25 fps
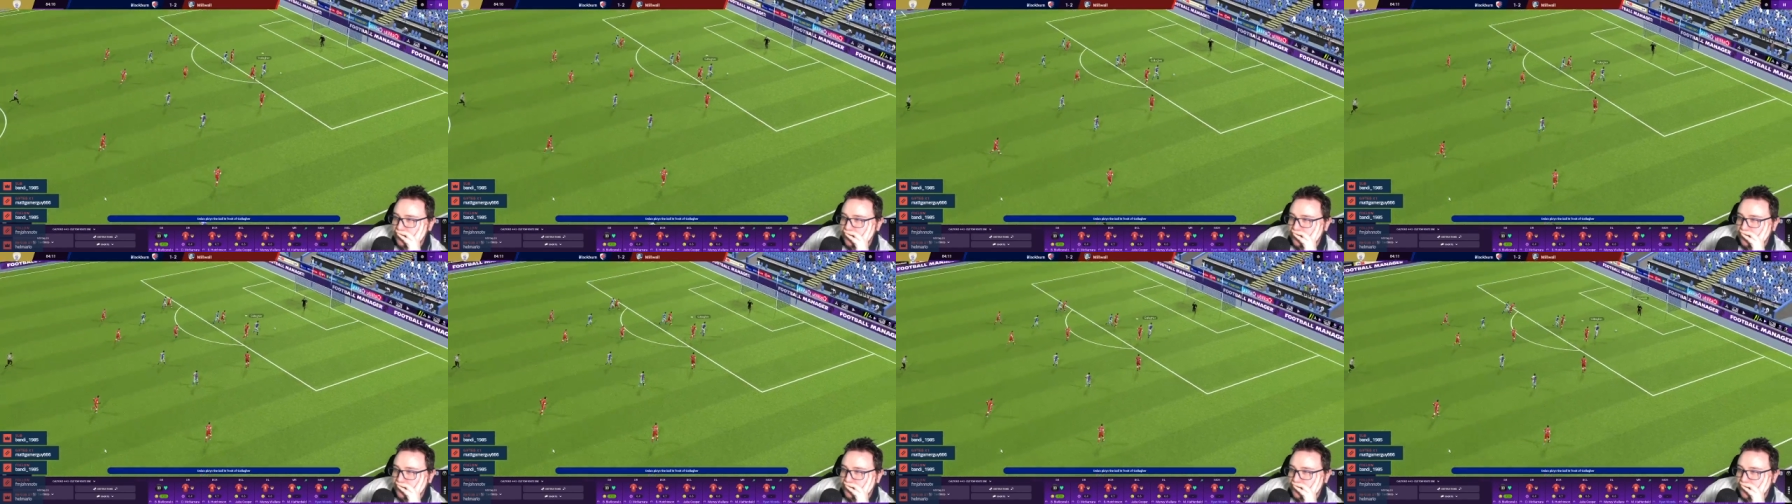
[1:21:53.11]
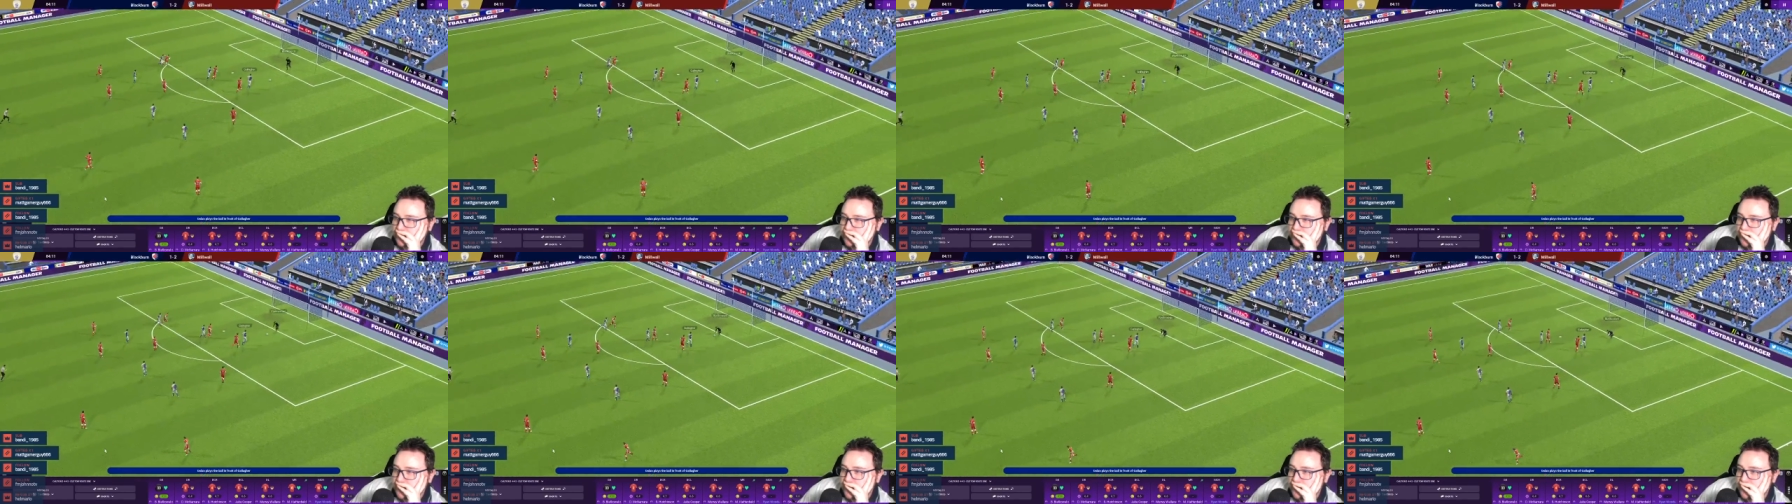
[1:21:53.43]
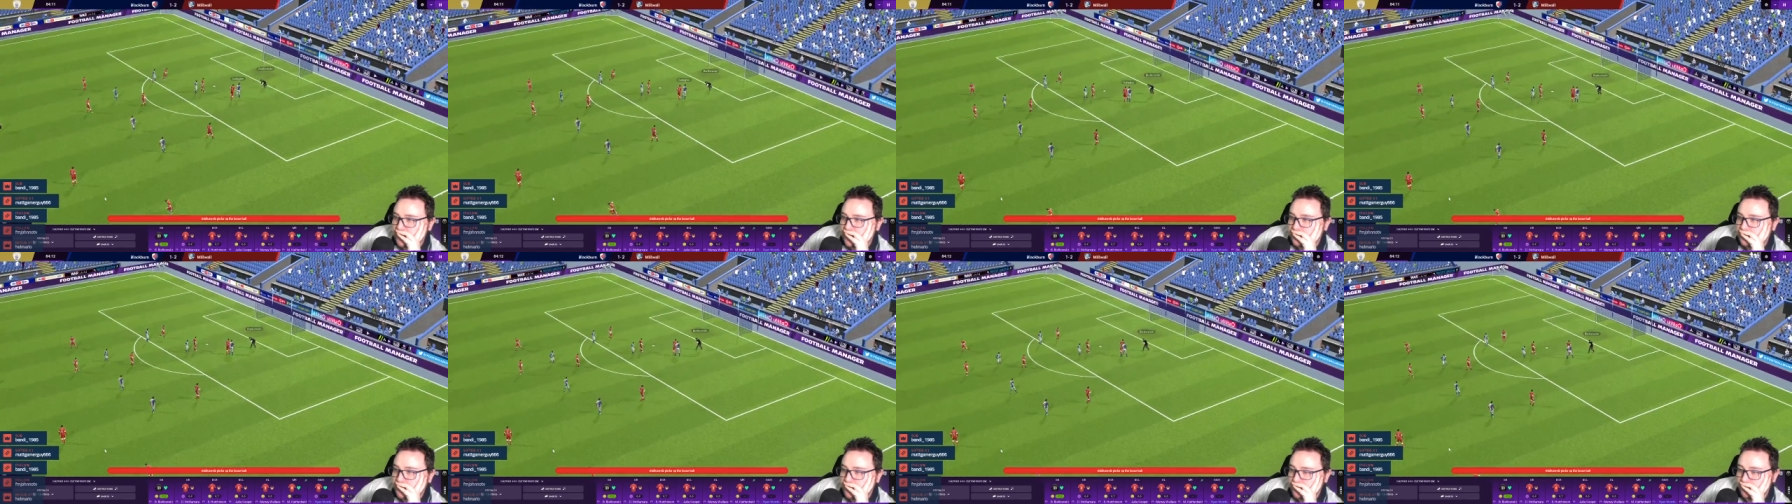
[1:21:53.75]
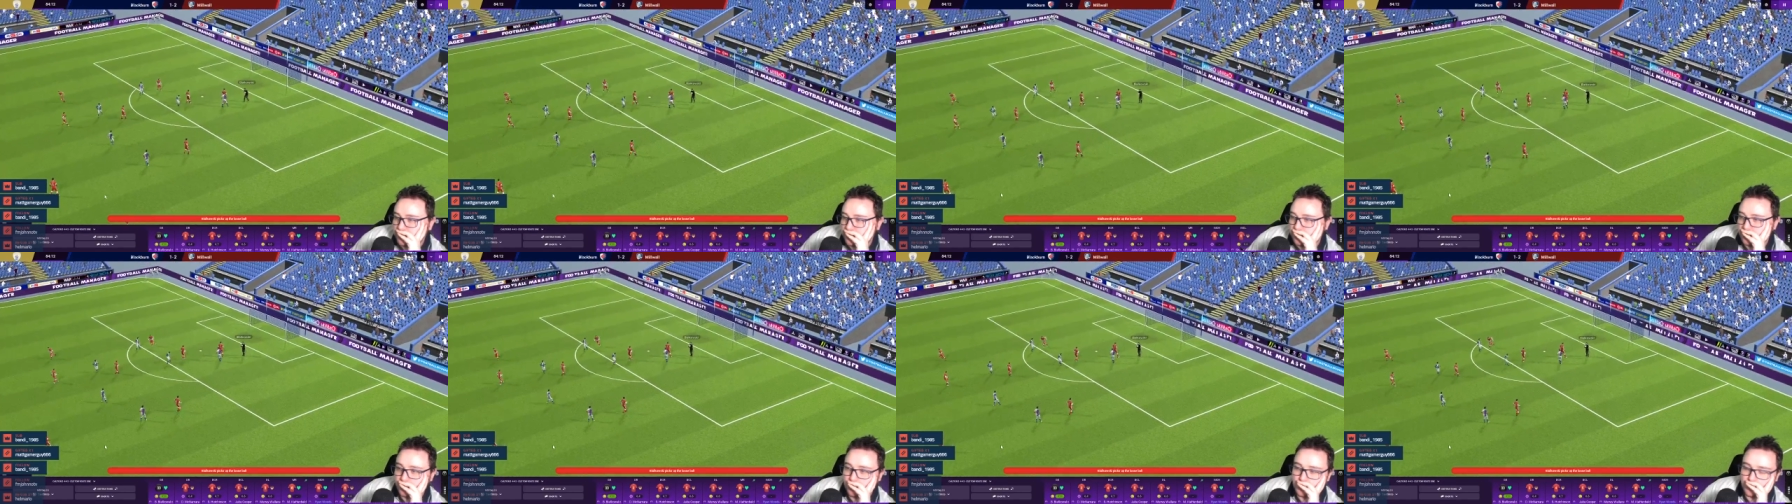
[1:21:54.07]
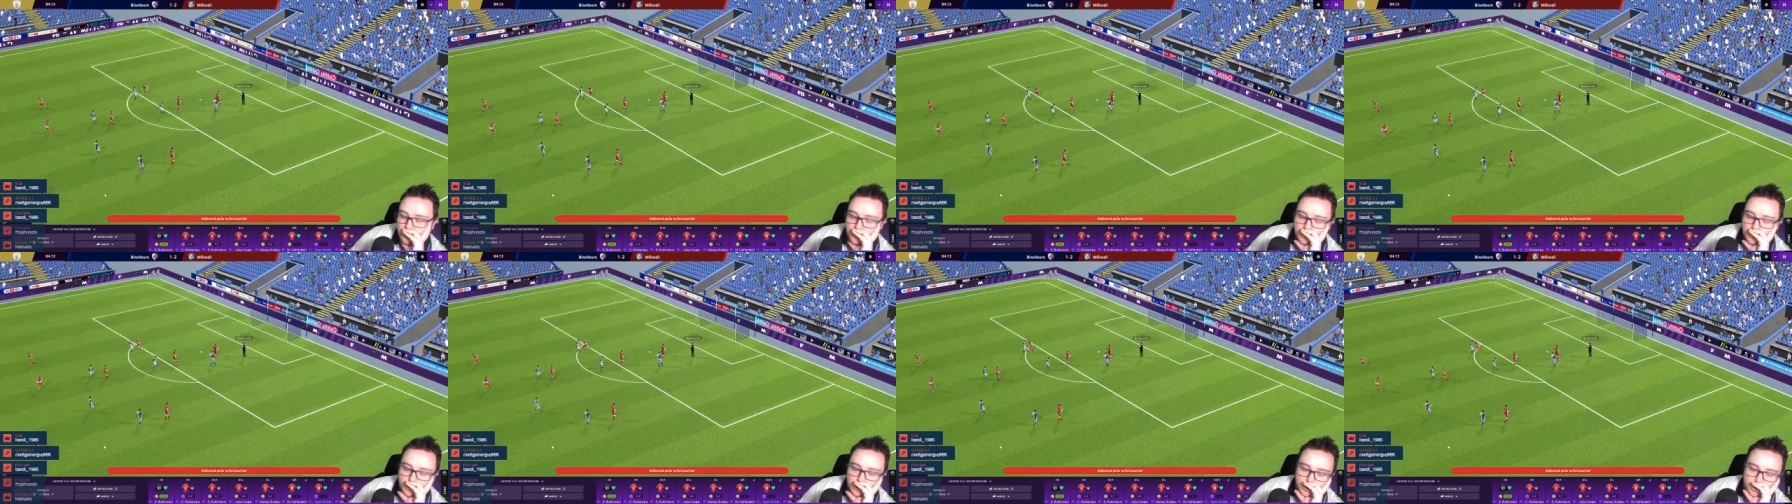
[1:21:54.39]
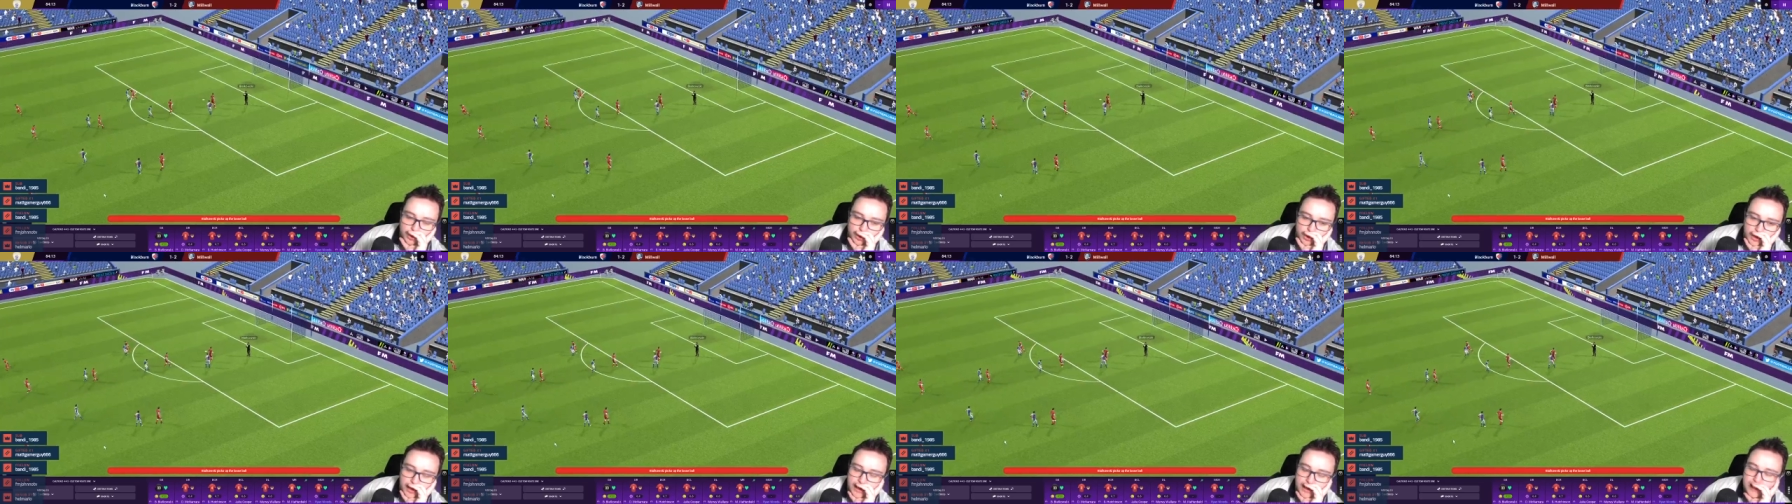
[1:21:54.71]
for fuck's sake, keeps. Ooh.